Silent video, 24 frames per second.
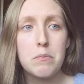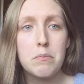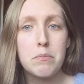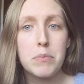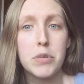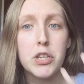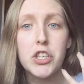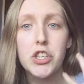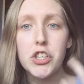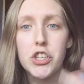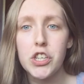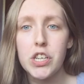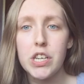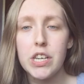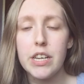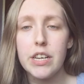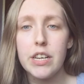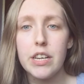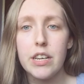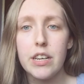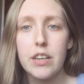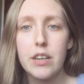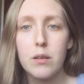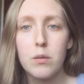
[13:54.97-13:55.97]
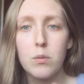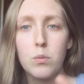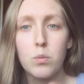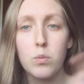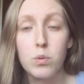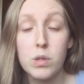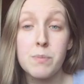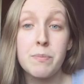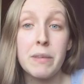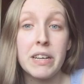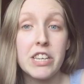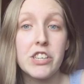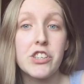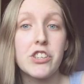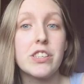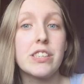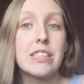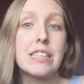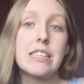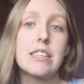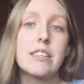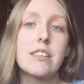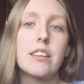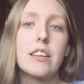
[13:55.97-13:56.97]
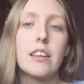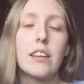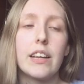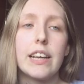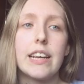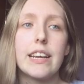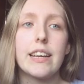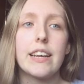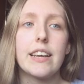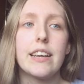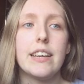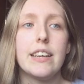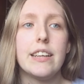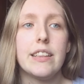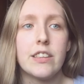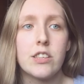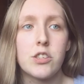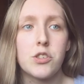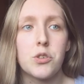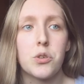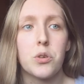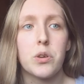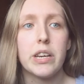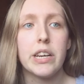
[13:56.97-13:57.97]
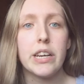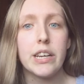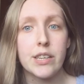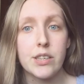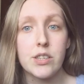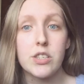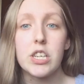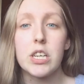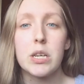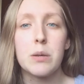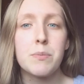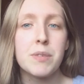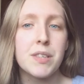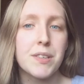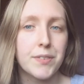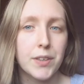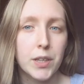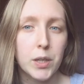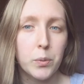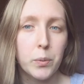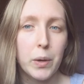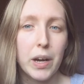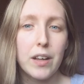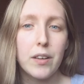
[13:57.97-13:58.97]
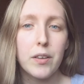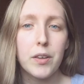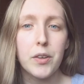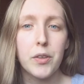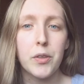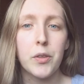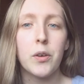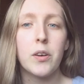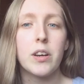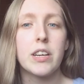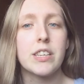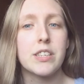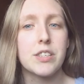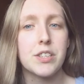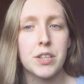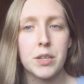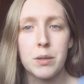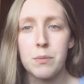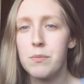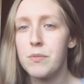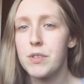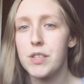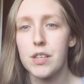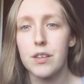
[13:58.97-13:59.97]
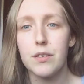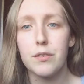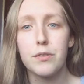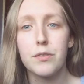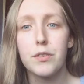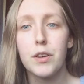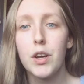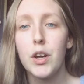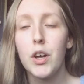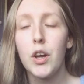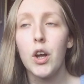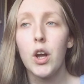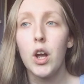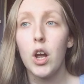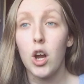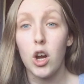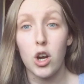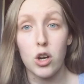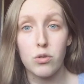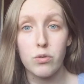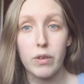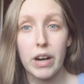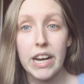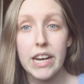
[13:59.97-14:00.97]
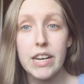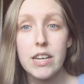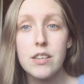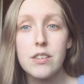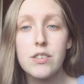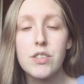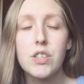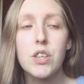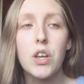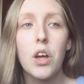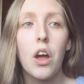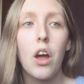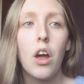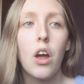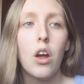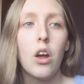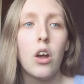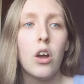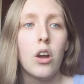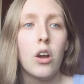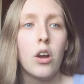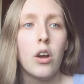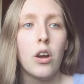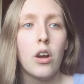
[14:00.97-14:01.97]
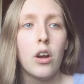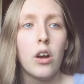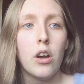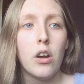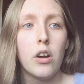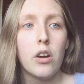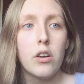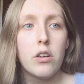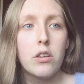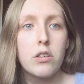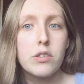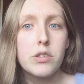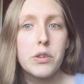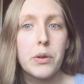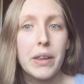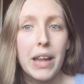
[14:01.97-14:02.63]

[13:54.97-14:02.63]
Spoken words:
but she was mentioned like in the story in terms of her wealth, not in terms of her race. So